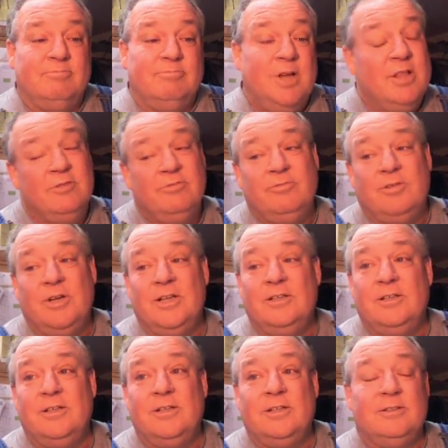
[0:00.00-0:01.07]
Another
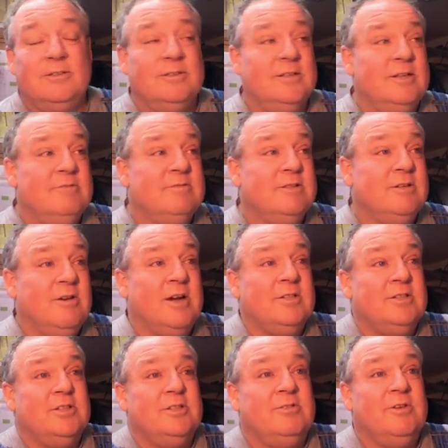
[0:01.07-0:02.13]
friend that lives
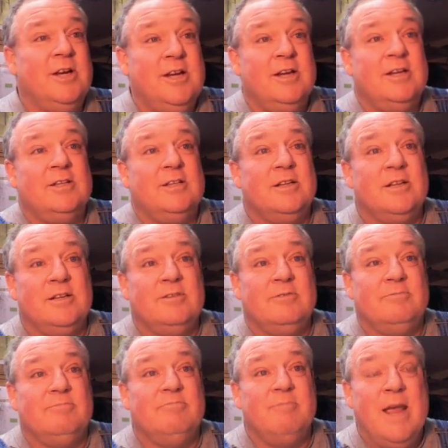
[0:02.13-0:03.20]
across the street is a
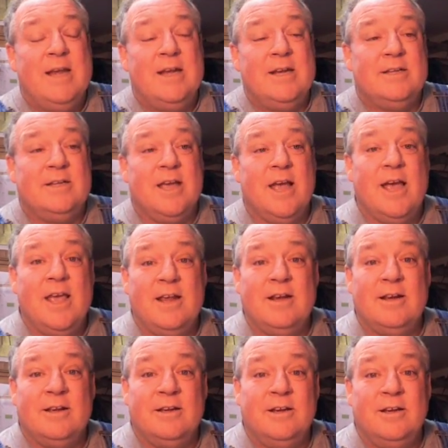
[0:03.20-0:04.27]
maintenance guy at
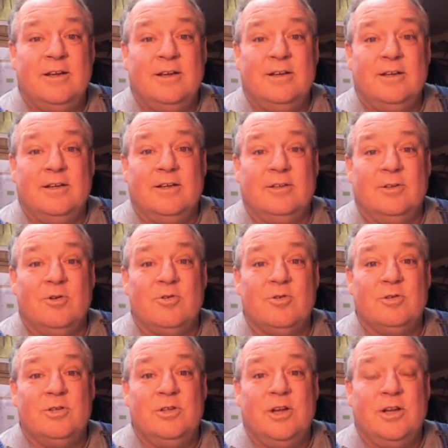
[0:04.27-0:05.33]
a
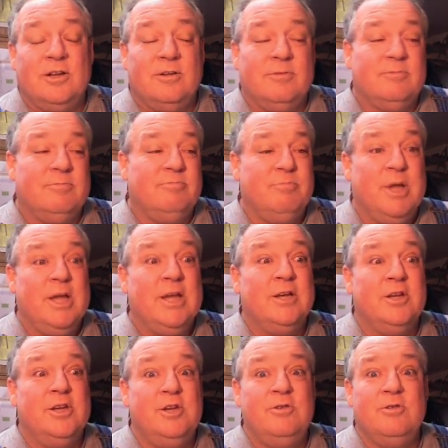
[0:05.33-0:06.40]
local,
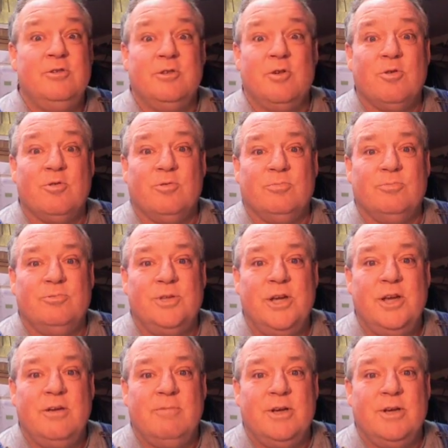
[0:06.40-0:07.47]
big, huge local
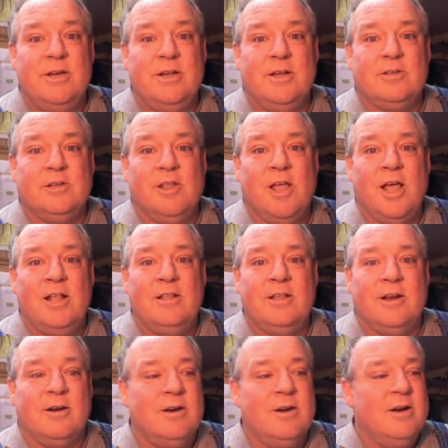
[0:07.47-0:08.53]
gym, and he does a lot
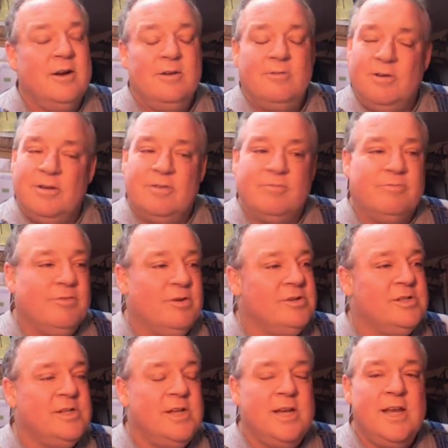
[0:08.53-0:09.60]
there. Well, the
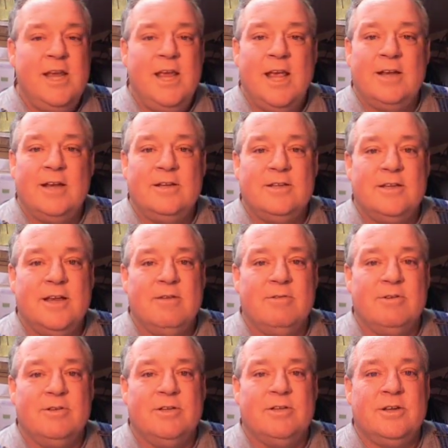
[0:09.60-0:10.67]
first thing he had to say
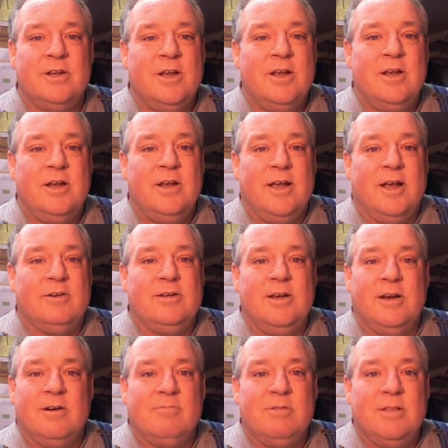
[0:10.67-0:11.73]
was just how
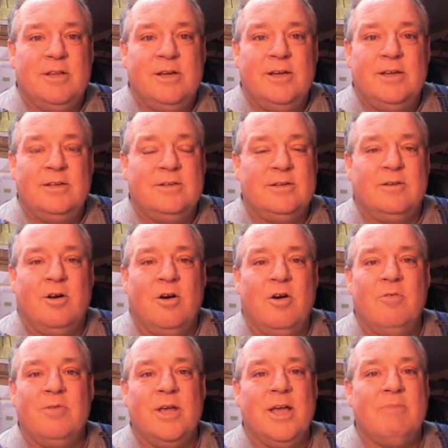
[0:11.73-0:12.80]
terrible it is, and
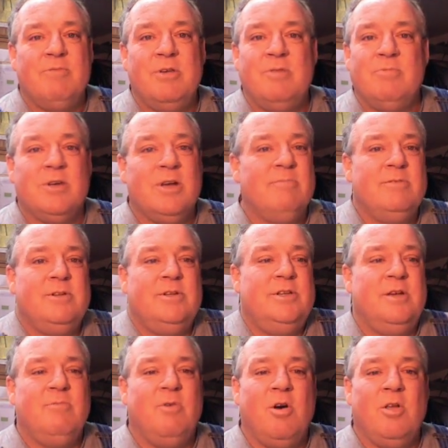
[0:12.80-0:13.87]
oh, we got people coming to the
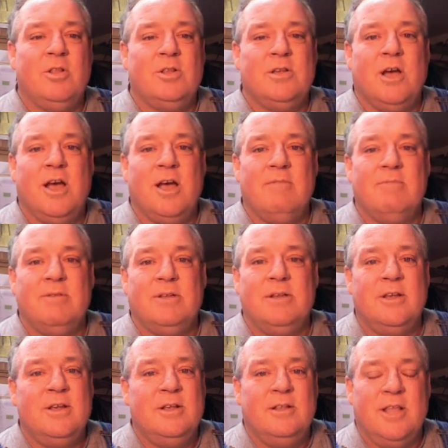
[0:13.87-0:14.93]
gym all the time, and
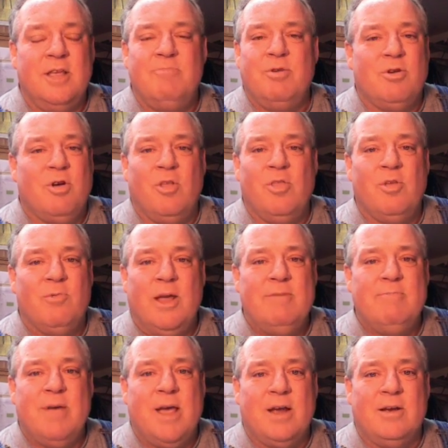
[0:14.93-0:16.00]
they put all their
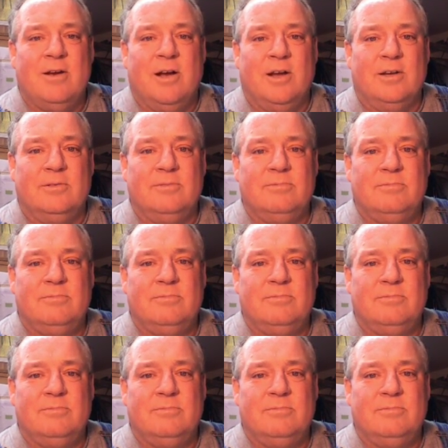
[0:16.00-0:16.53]
weight back on.